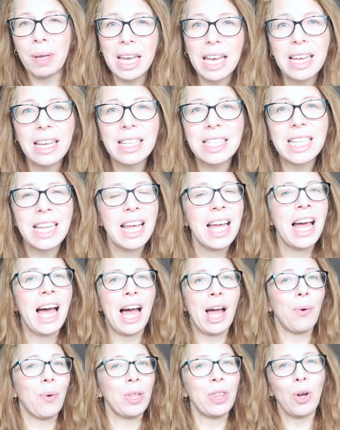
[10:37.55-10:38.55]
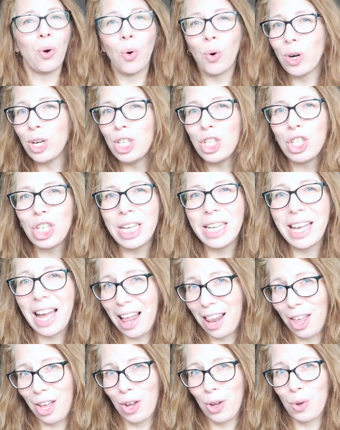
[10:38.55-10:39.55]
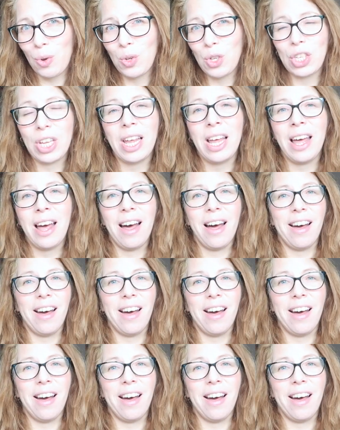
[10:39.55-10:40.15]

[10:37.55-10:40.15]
pinks, I want the orangey yellows,